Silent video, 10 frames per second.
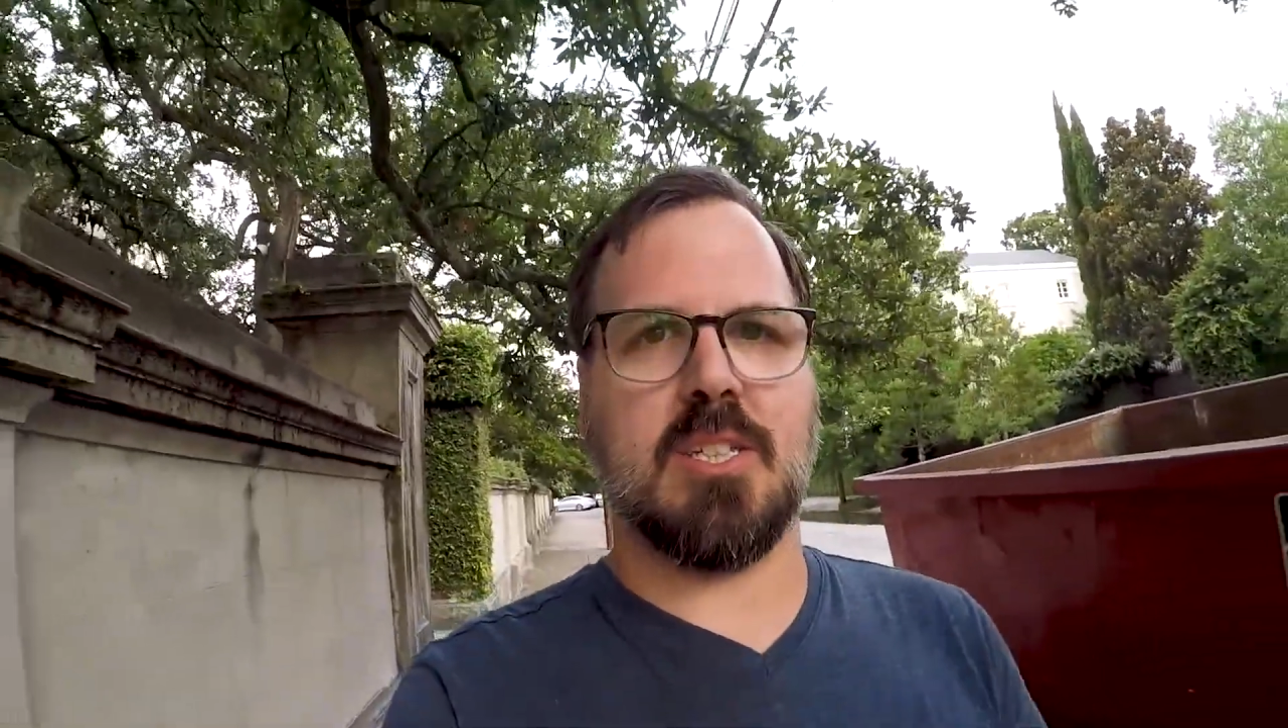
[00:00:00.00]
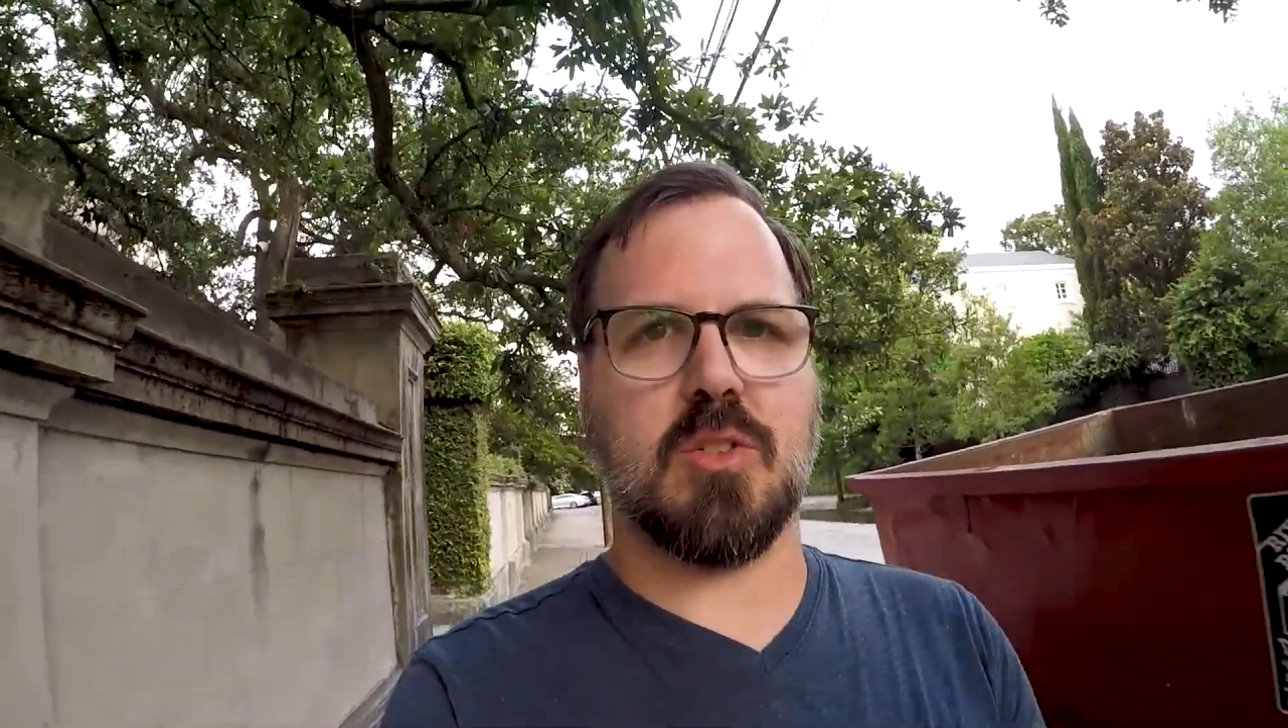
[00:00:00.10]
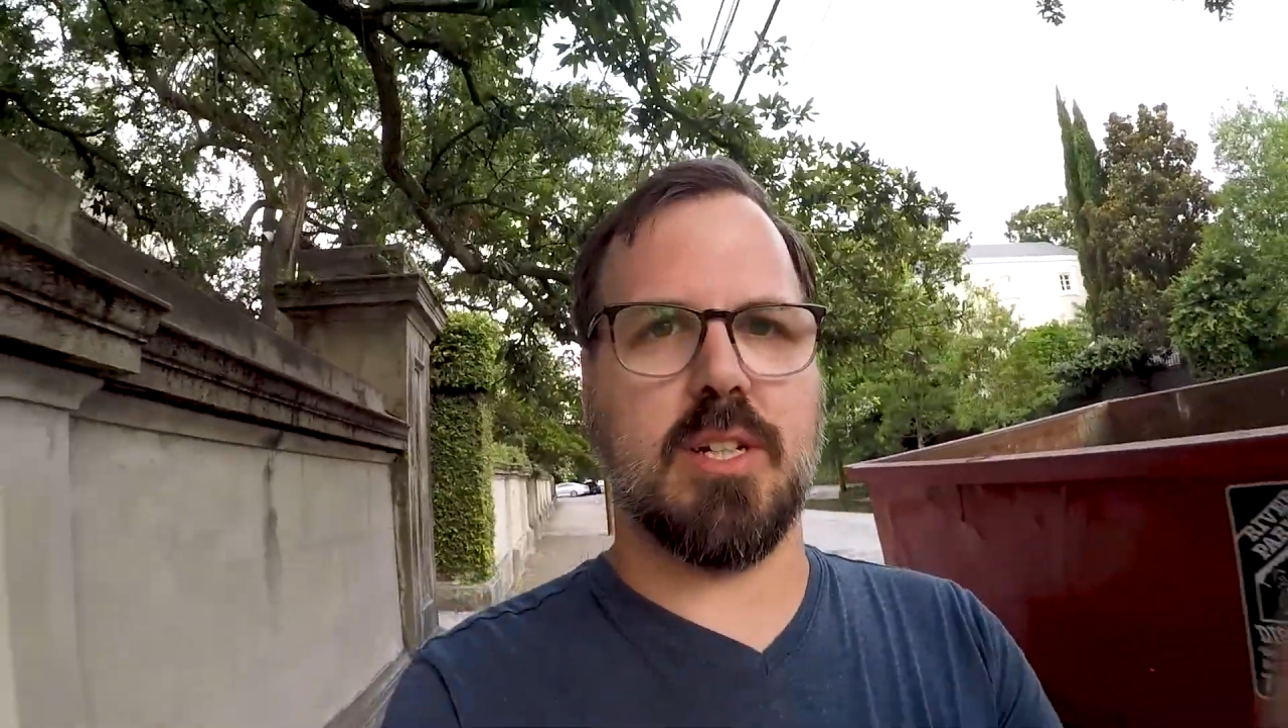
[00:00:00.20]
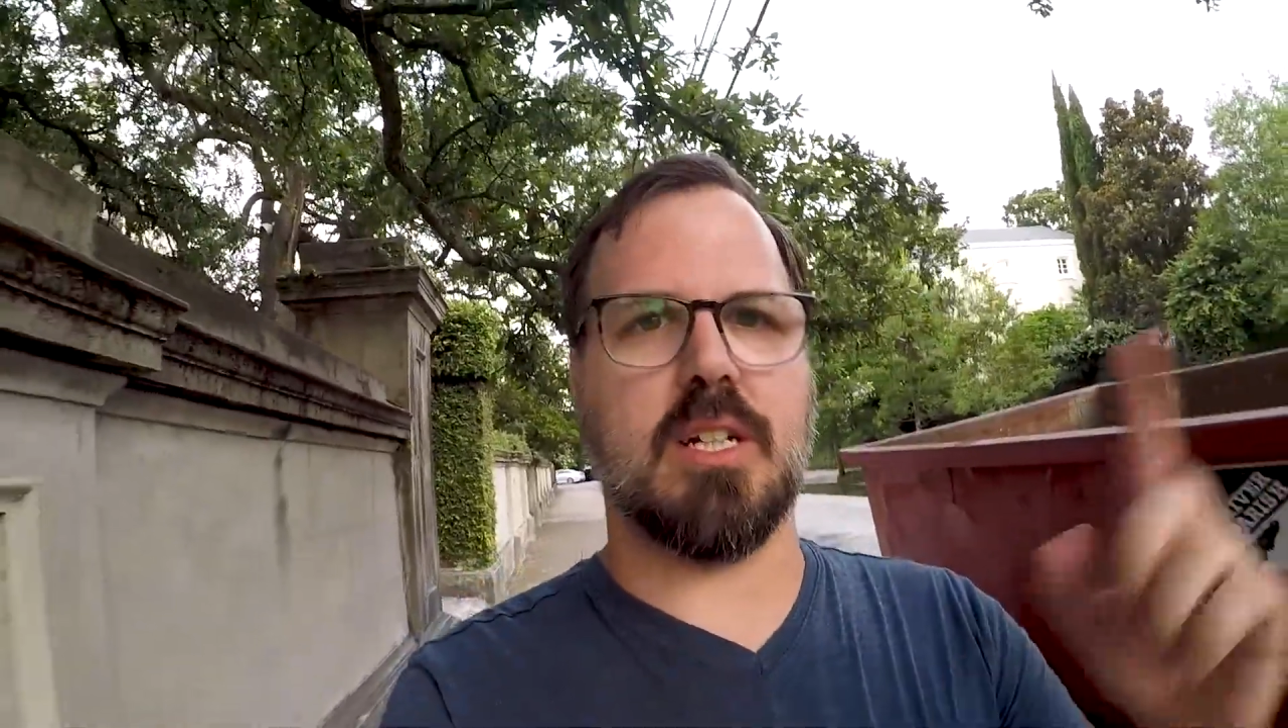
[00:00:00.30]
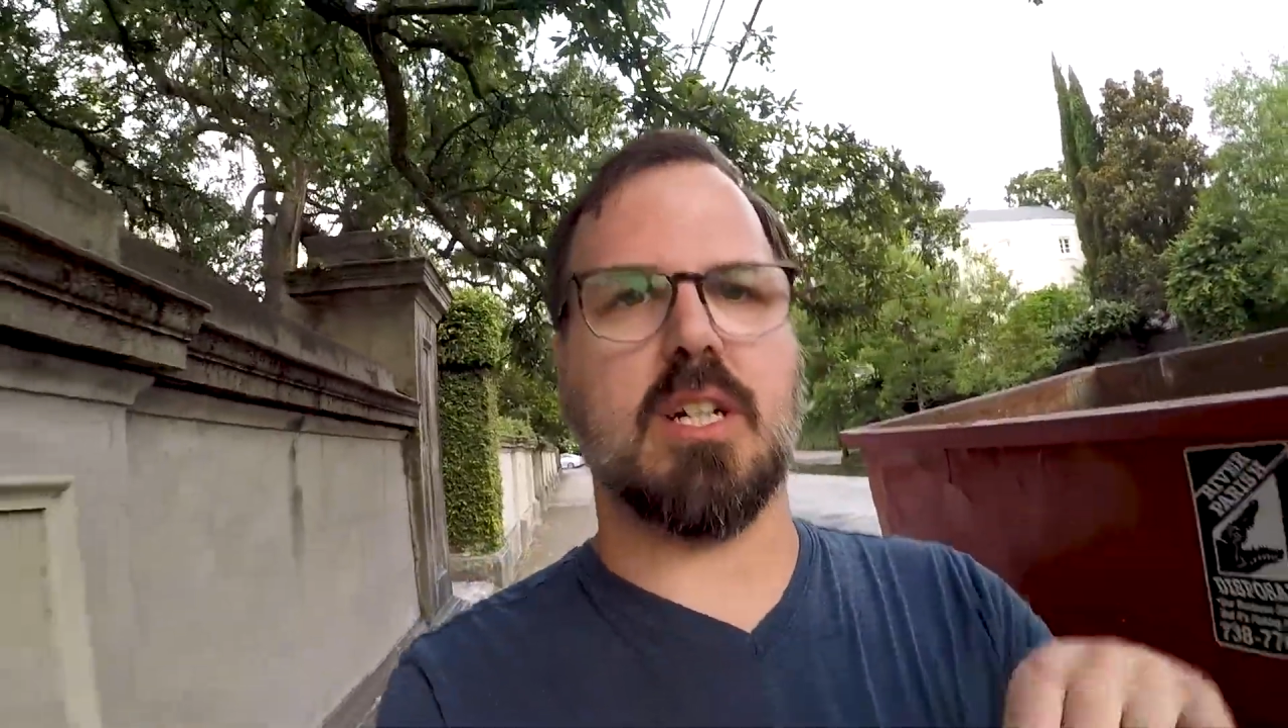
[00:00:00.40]

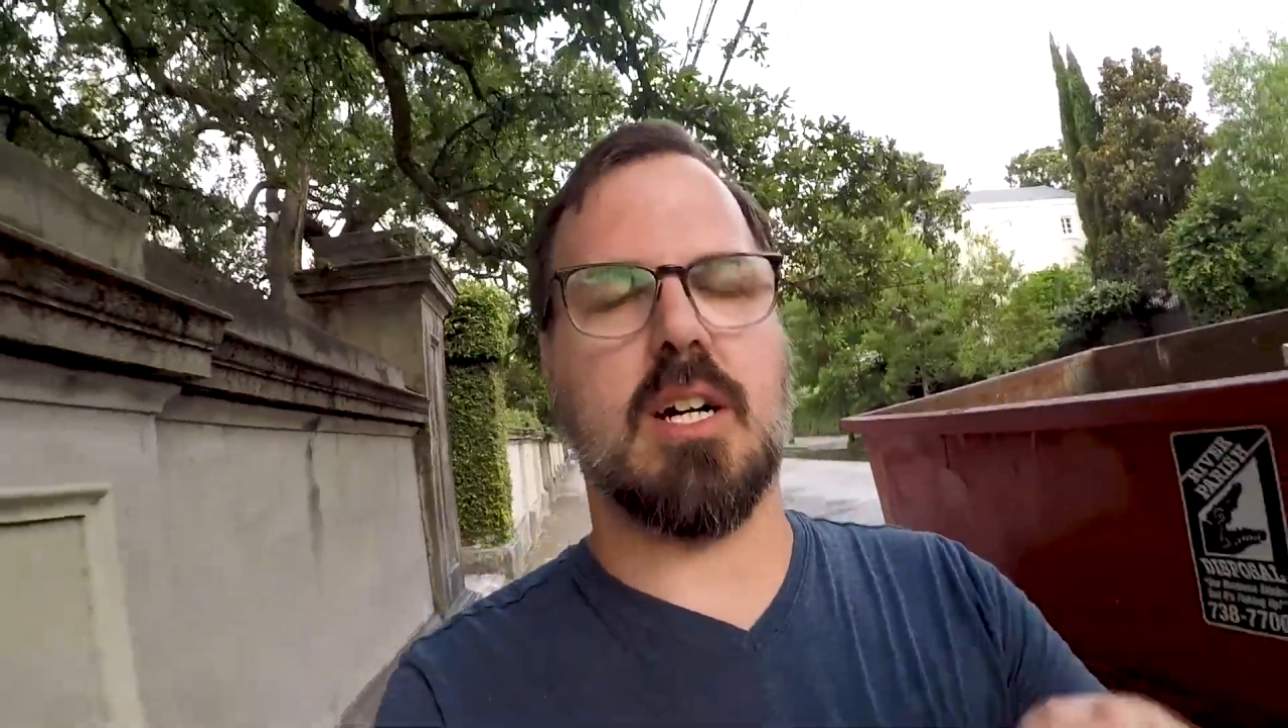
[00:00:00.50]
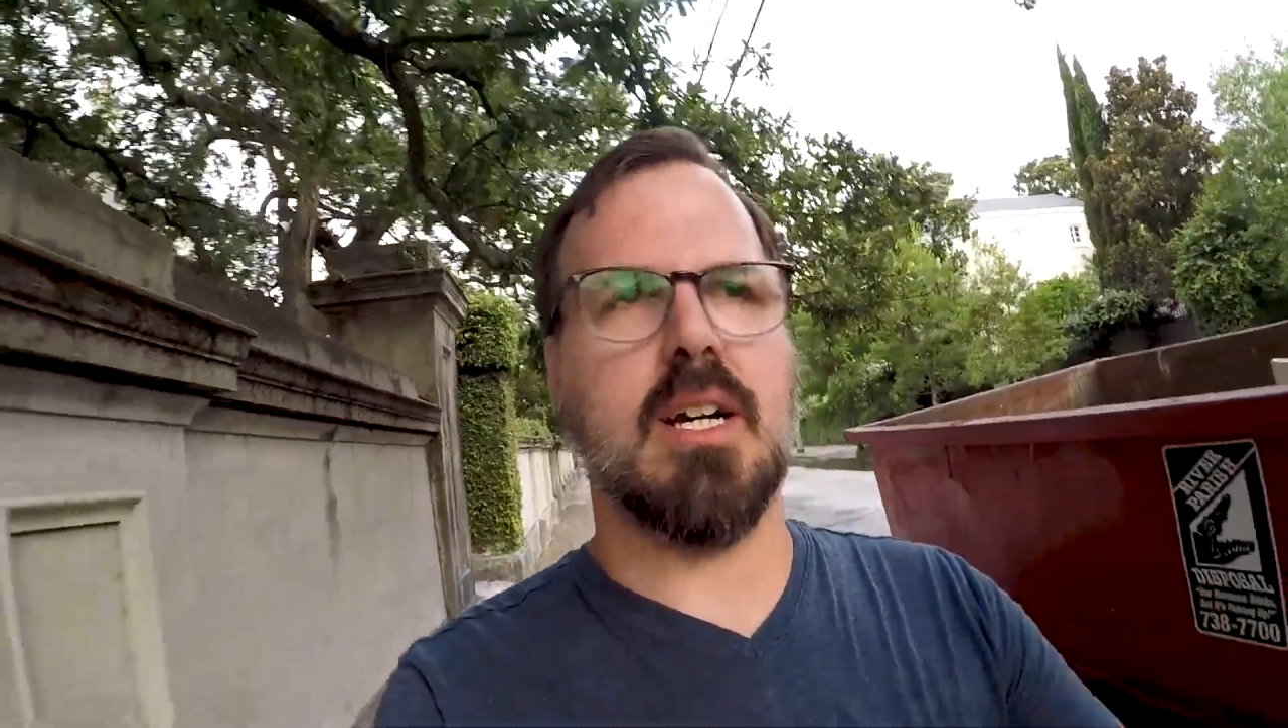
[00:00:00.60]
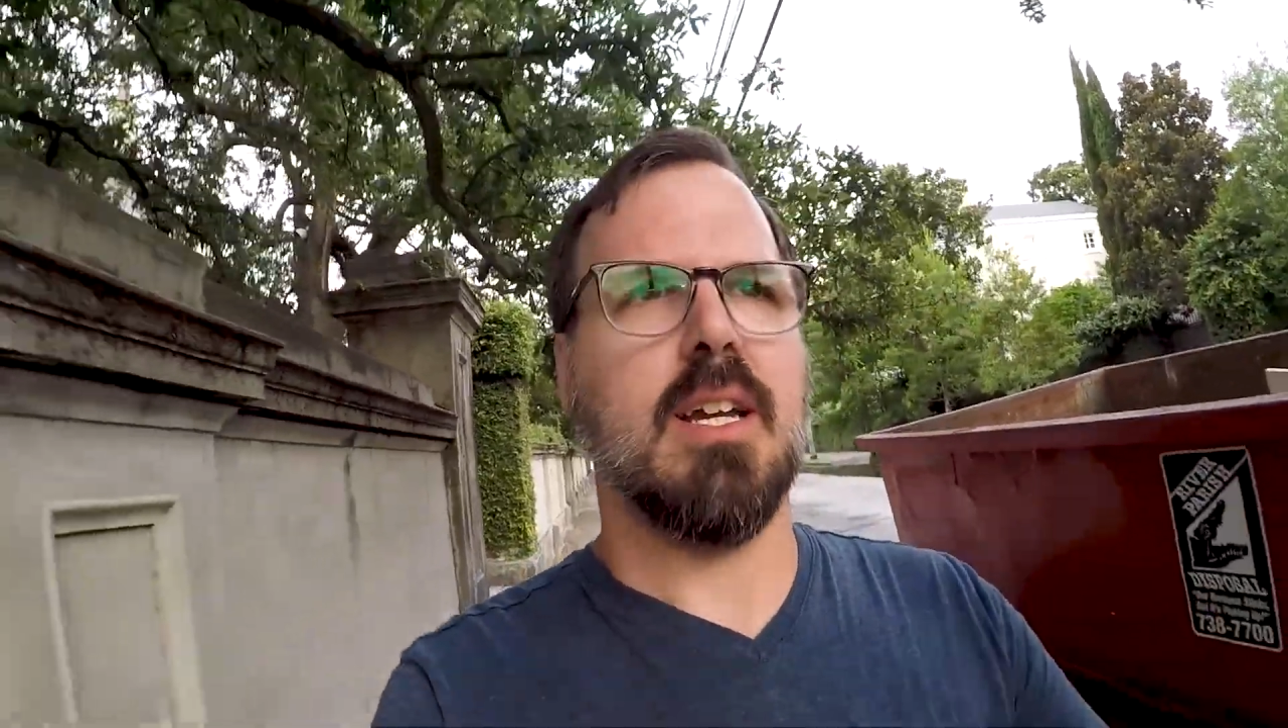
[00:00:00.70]
streetcar,